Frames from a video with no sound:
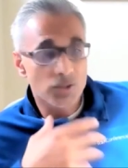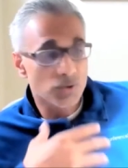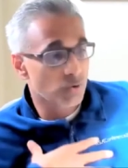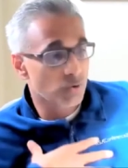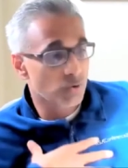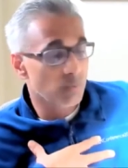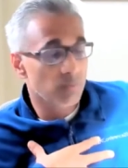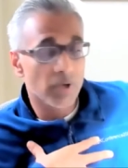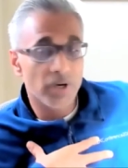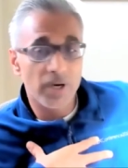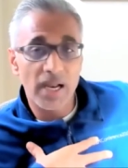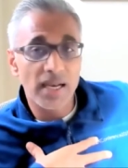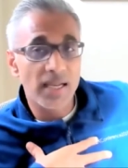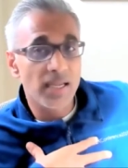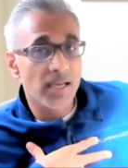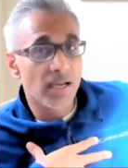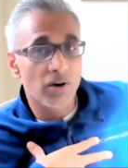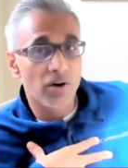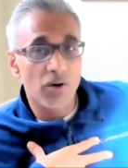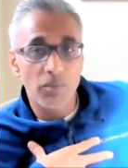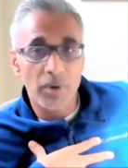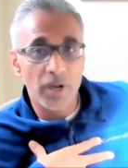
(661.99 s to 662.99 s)
true about any
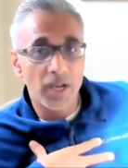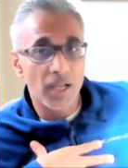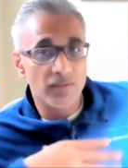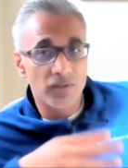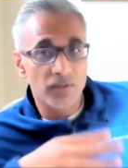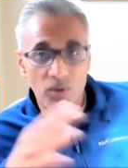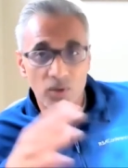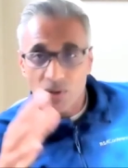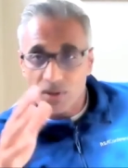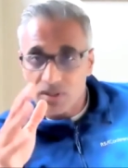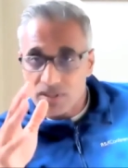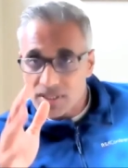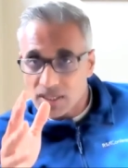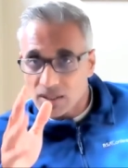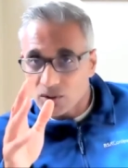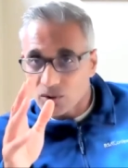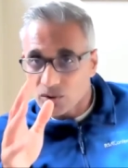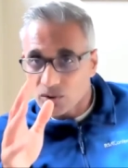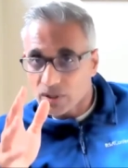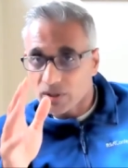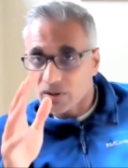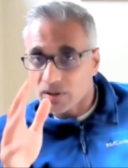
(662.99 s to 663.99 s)
area of my life. The Lord's saying,
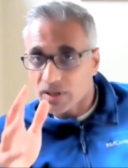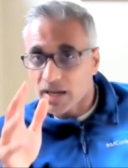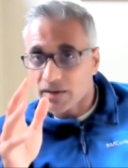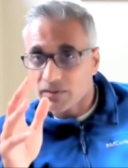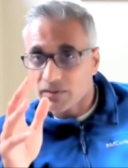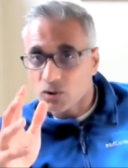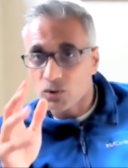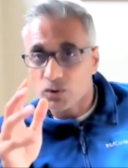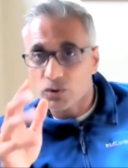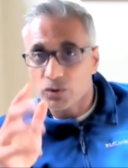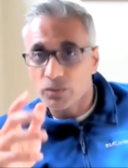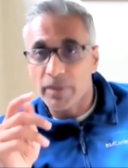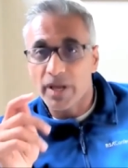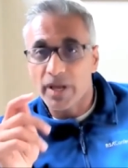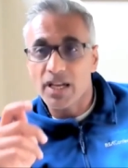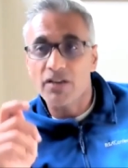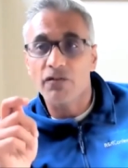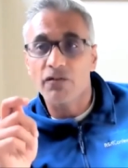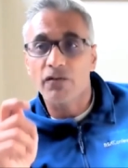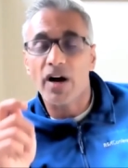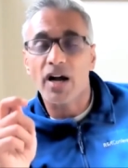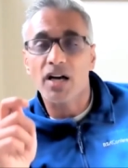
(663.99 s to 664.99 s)
look, you're going to have to go through
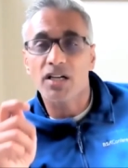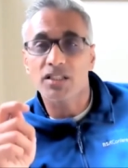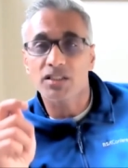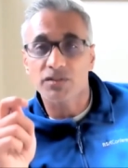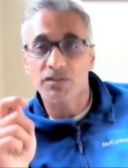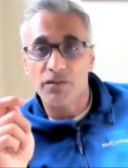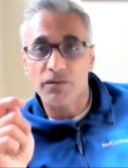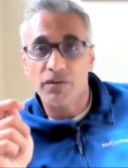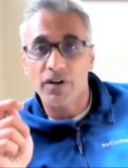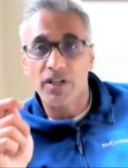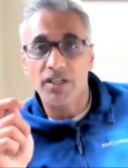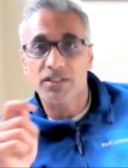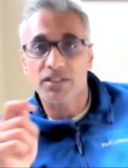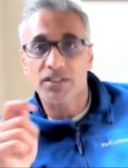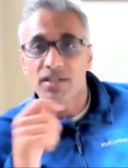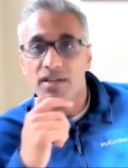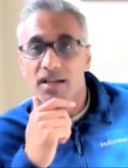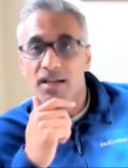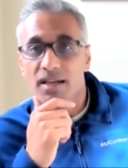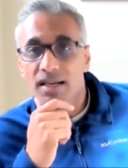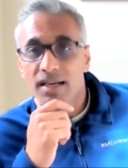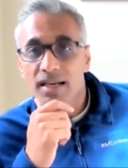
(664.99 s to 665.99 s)
many fires of
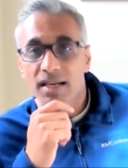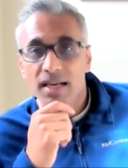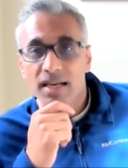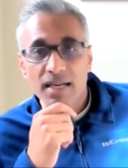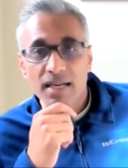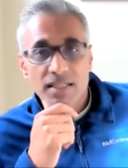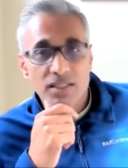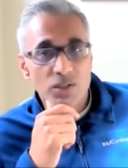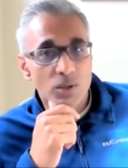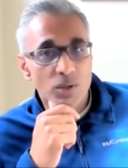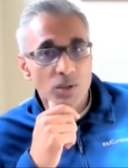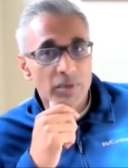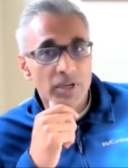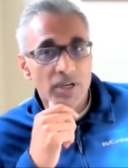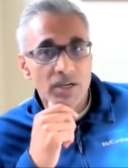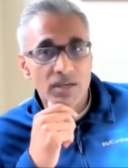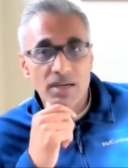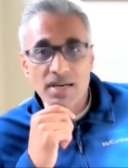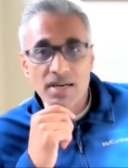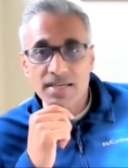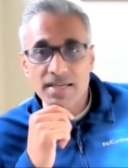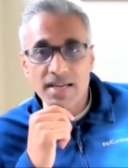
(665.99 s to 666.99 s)
affliction. It's going to be
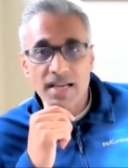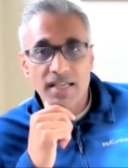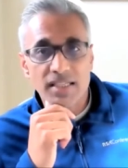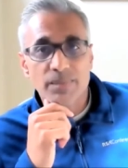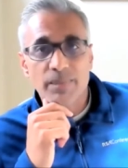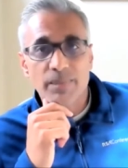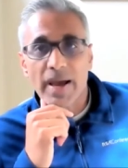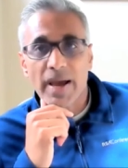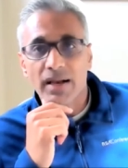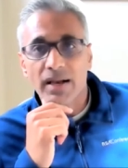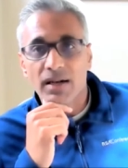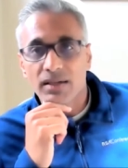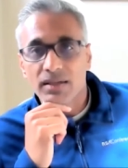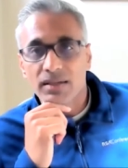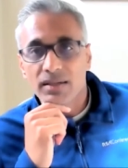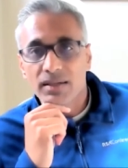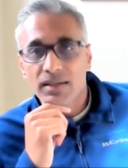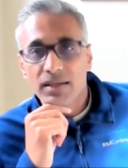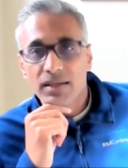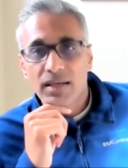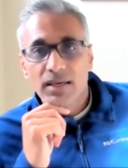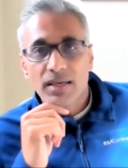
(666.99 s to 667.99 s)
an intense battle.
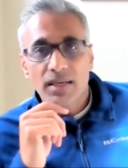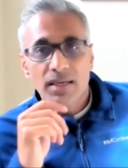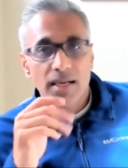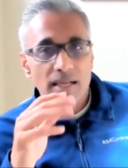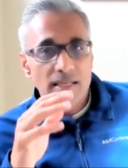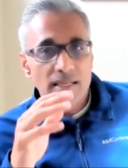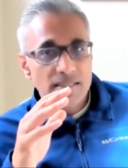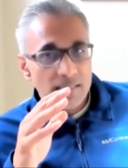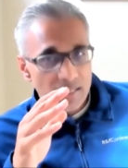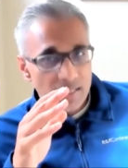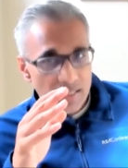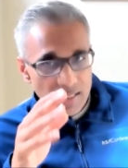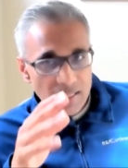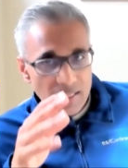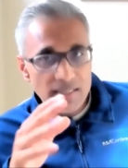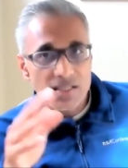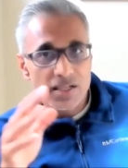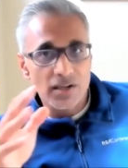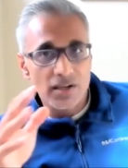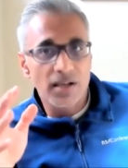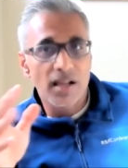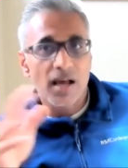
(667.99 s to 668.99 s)
It's
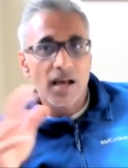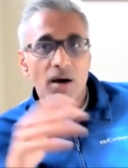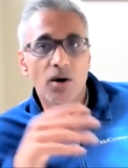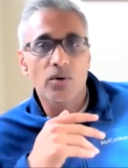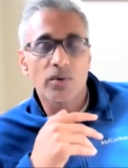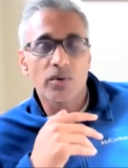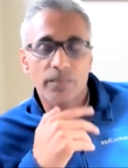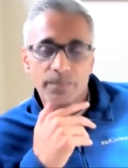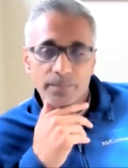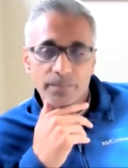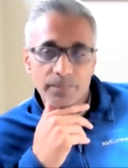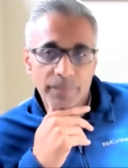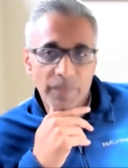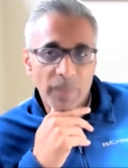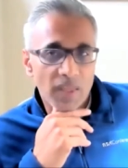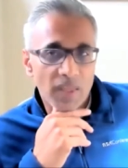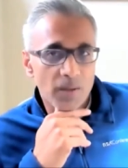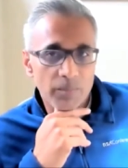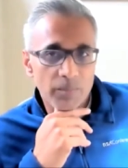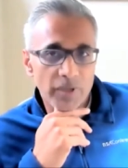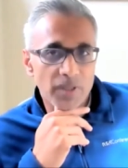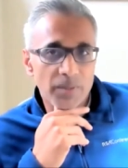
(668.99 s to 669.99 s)
easier now,
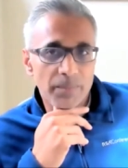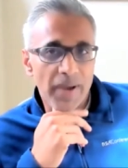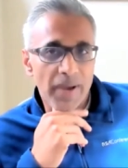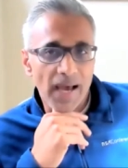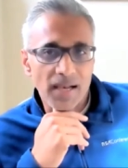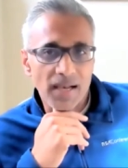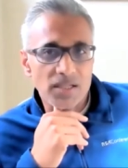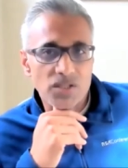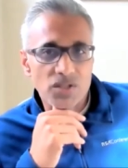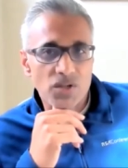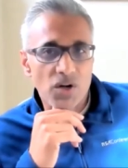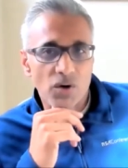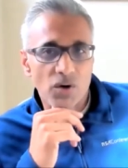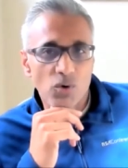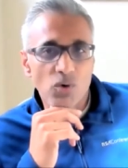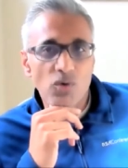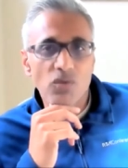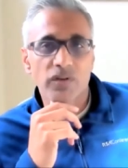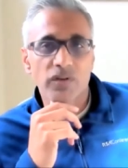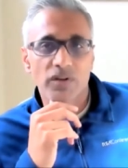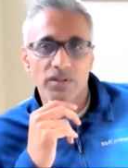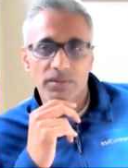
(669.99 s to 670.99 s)
but the battle's not
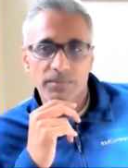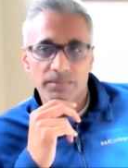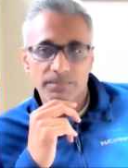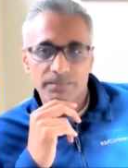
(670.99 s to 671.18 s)
over.